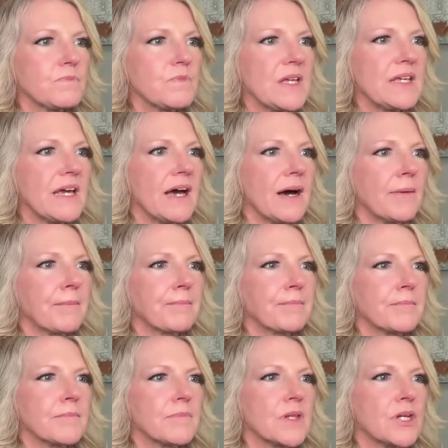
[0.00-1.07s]
Yeah.
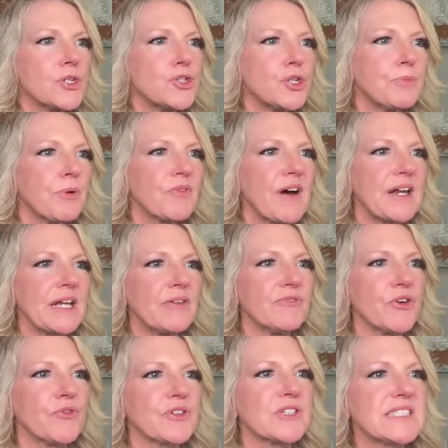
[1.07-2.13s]
Do you provide
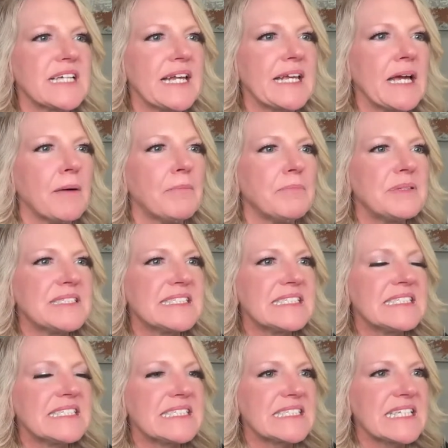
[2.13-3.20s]
info for setting up
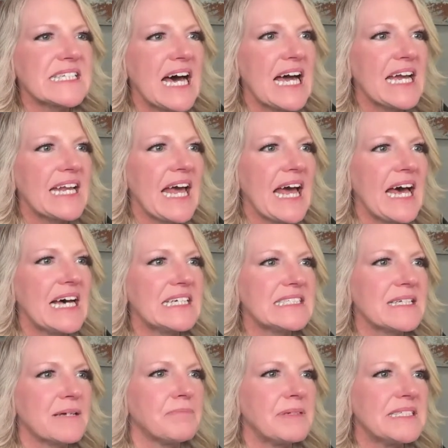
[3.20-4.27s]
business side
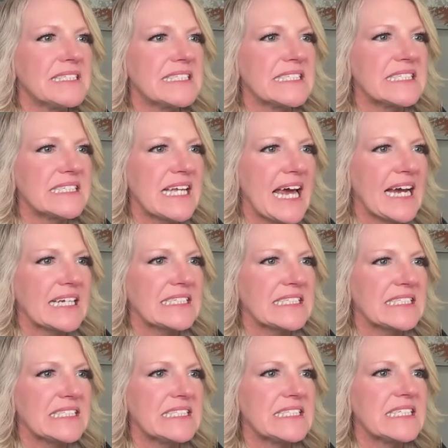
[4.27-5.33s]
as a biz and
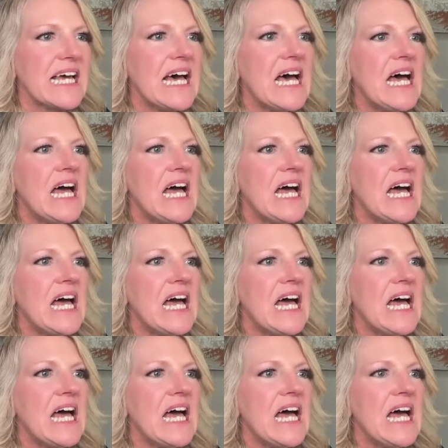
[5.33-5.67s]
taxes?